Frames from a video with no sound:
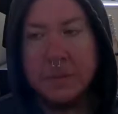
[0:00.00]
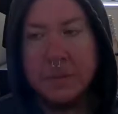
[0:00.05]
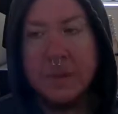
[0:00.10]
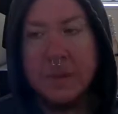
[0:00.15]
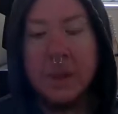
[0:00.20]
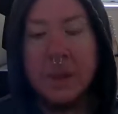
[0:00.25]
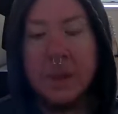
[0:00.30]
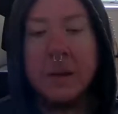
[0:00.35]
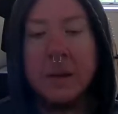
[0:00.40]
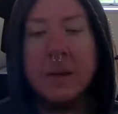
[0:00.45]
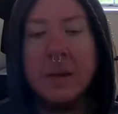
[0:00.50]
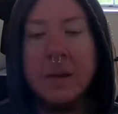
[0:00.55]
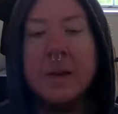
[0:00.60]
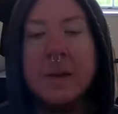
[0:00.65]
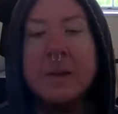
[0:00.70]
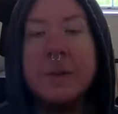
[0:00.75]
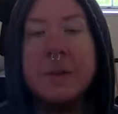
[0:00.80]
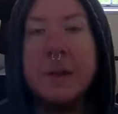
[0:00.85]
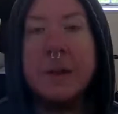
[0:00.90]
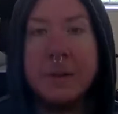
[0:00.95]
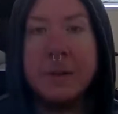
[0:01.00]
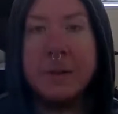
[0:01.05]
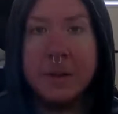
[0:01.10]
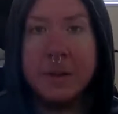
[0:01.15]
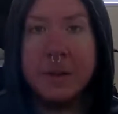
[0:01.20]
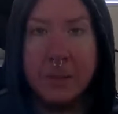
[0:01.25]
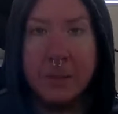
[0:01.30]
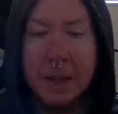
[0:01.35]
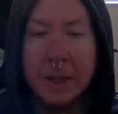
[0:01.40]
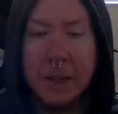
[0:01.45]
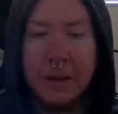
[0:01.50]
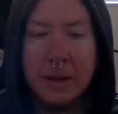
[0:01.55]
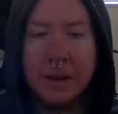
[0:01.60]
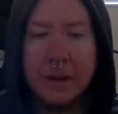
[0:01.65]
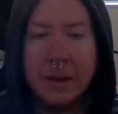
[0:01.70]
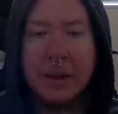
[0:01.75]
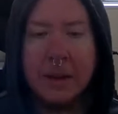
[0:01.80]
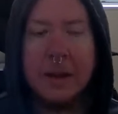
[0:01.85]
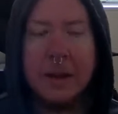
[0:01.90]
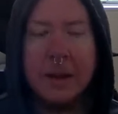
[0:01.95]
And if it does come back and I
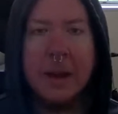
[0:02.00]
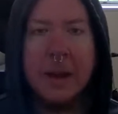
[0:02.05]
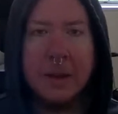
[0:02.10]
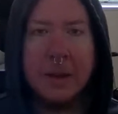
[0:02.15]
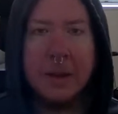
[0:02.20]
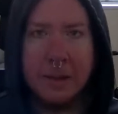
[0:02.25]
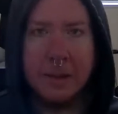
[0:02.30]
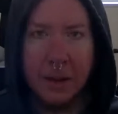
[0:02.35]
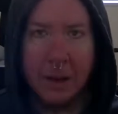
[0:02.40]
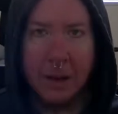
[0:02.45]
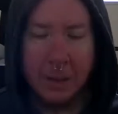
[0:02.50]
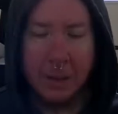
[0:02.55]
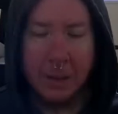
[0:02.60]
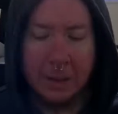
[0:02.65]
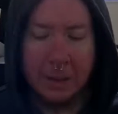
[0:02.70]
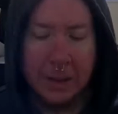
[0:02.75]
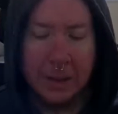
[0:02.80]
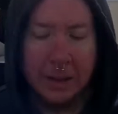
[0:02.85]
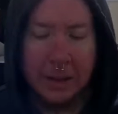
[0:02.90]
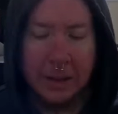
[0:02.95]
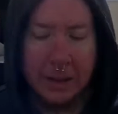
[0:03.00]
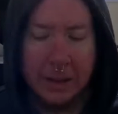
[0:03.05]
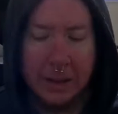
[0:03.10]
can't get the help that I need,